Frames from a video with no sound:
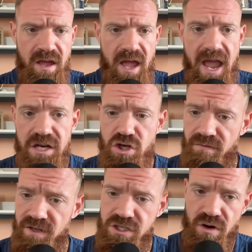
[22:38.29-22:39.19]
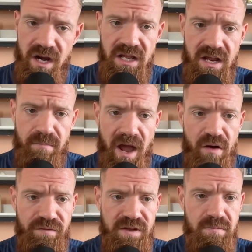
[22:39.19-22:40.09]
HRV training and
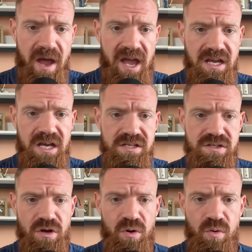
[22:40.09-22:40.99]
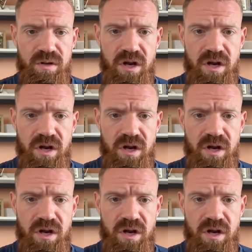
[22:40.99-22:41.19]
biofeedback. So,